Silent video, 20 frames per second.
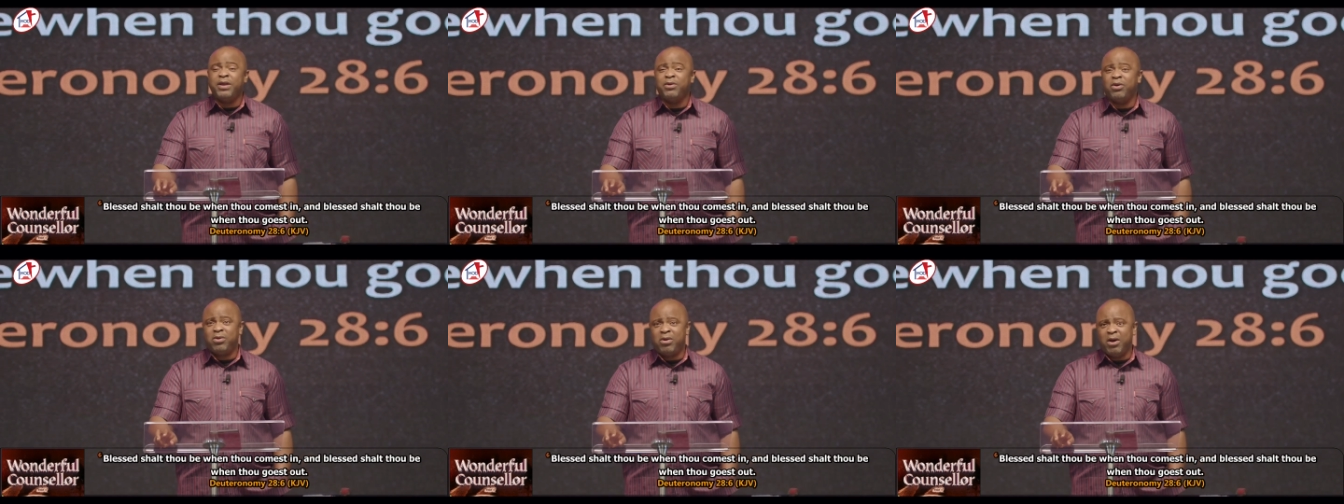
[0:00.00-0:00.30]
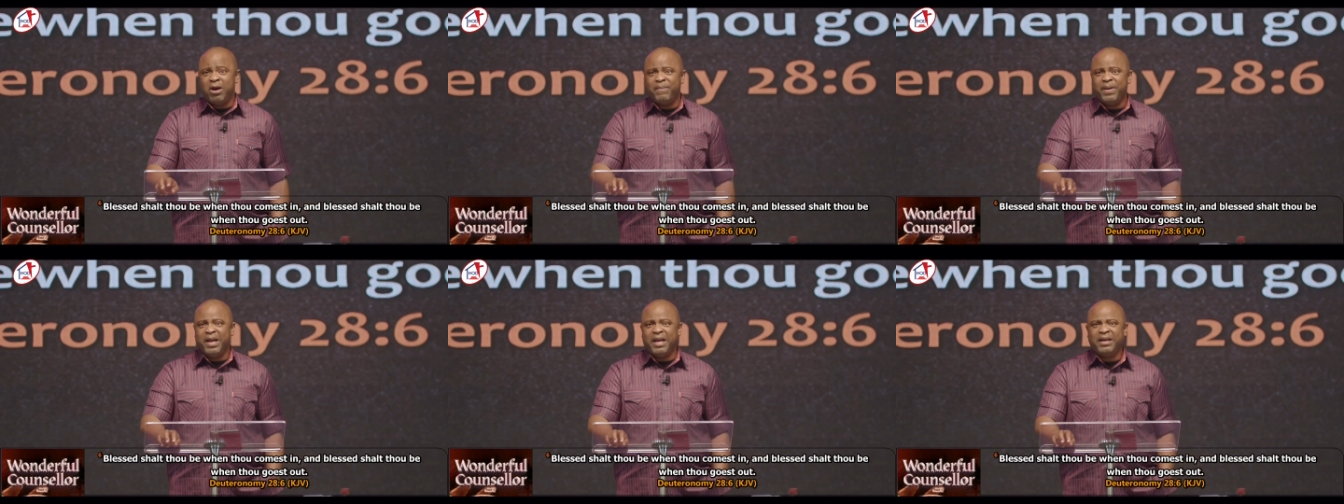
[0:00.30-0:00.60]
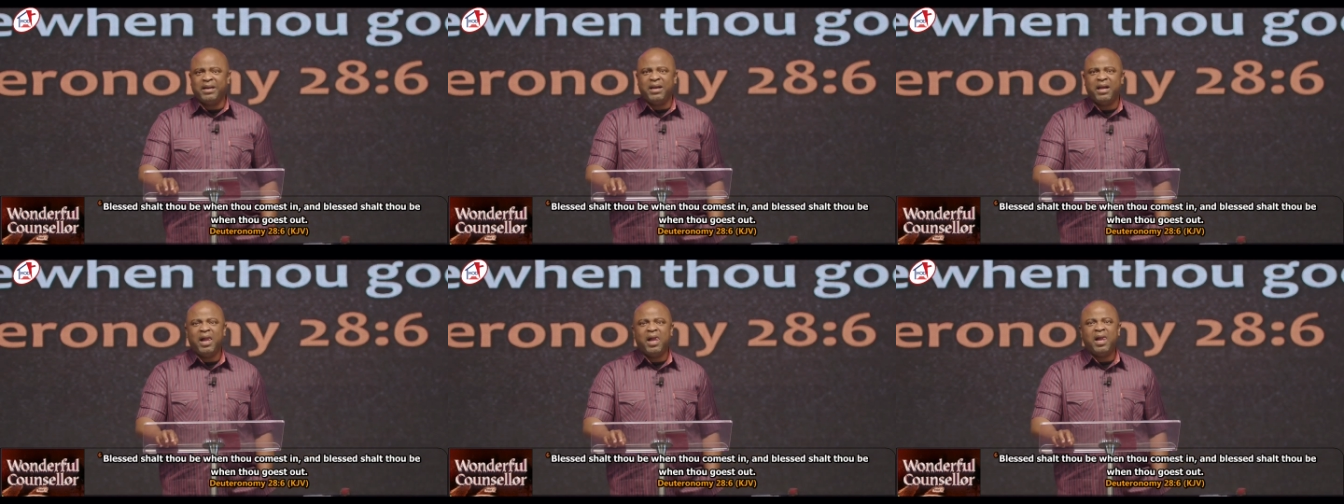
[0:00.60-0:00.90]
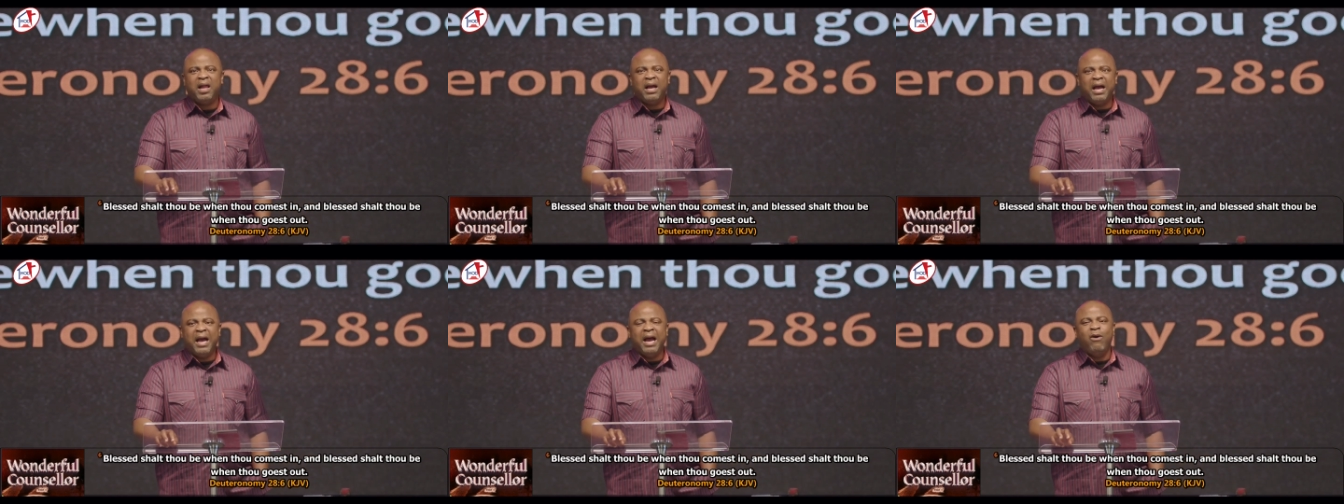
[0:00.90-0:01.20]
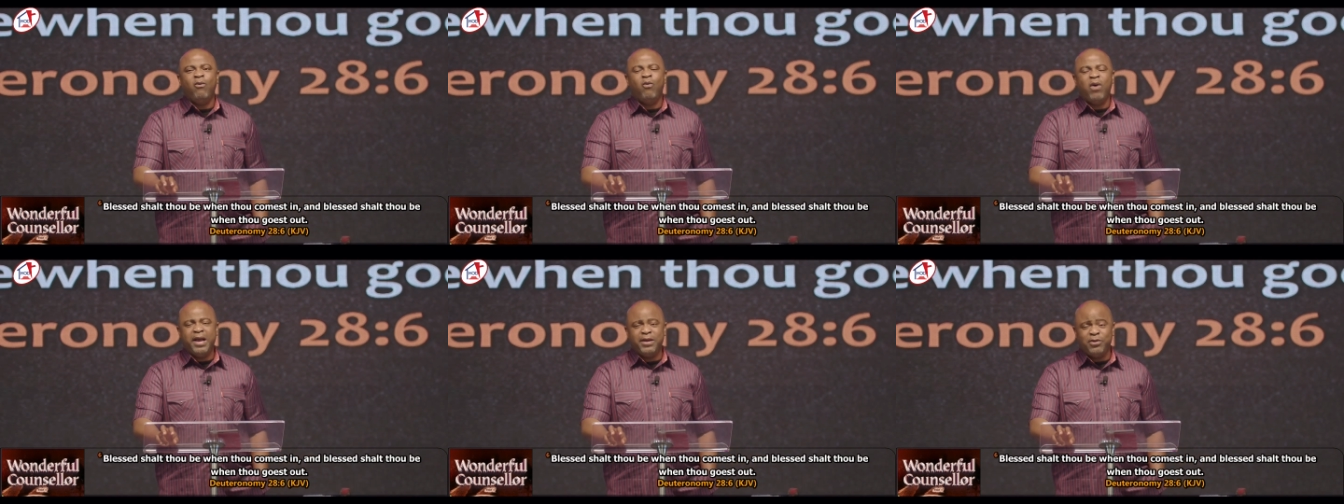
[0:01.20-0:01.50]
when you come in,
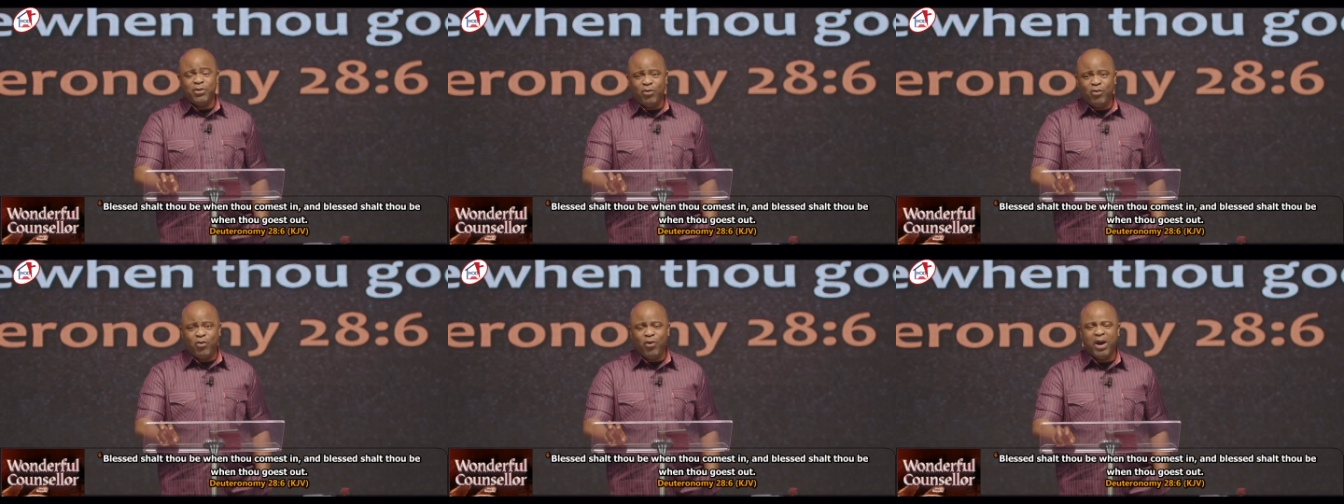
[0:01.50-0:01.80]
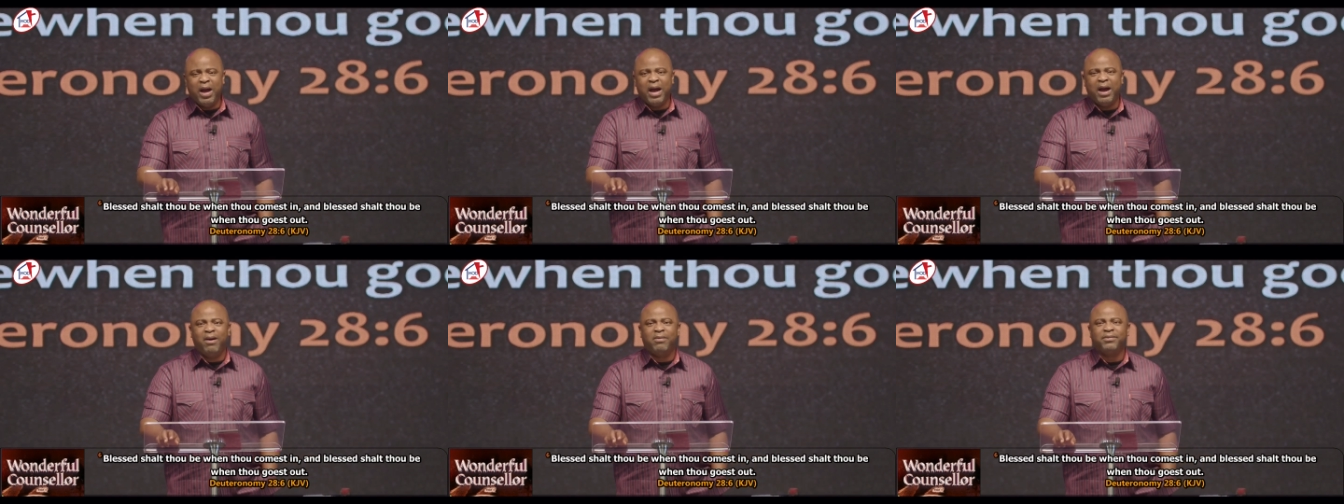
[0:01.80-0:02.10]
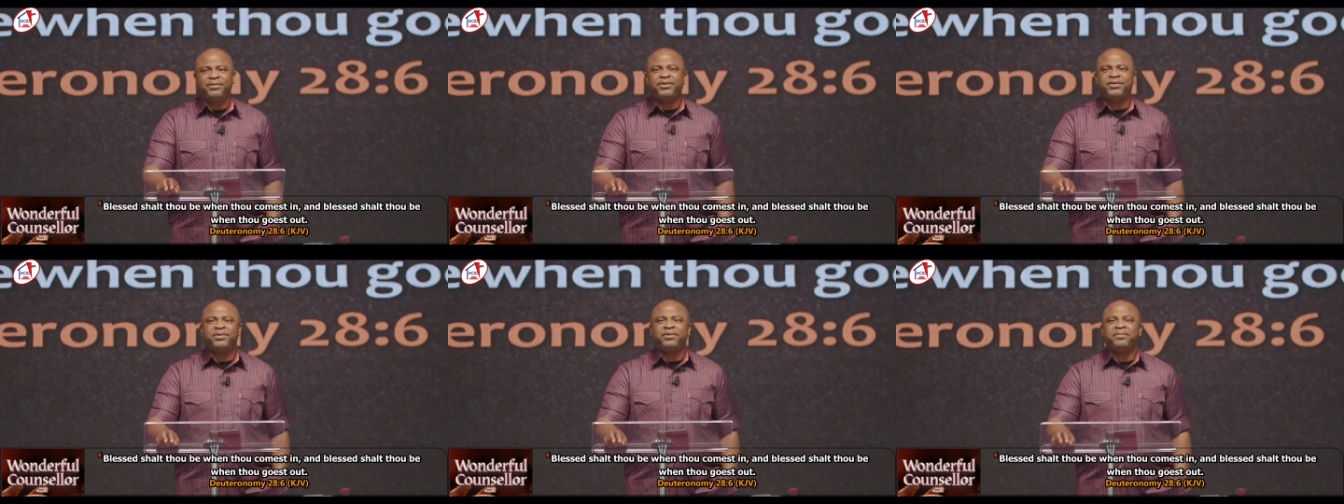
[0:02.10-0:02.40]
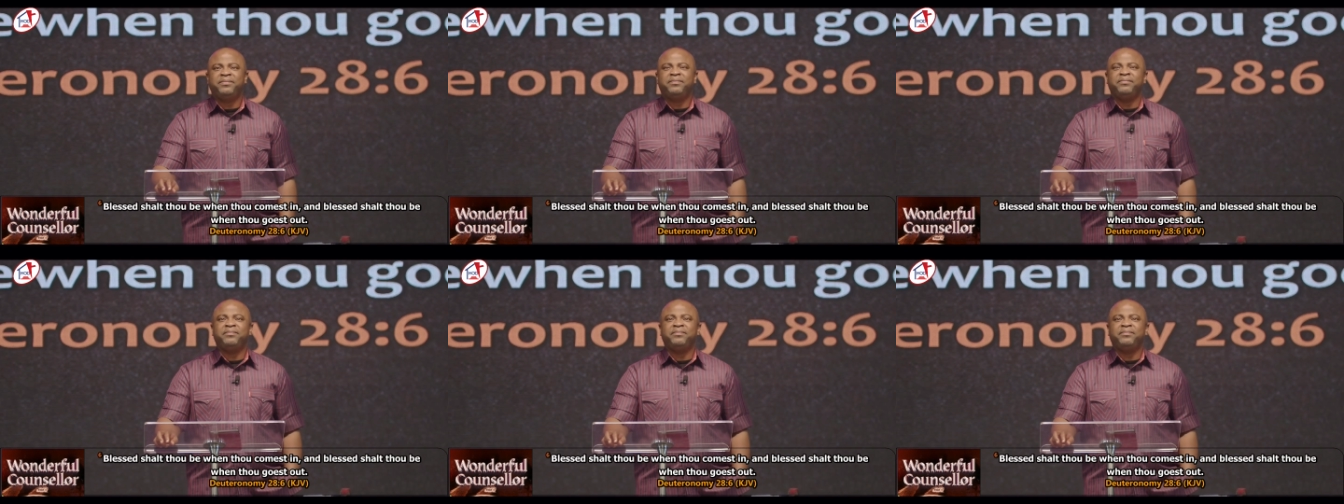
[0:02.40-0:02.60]
and when you go out.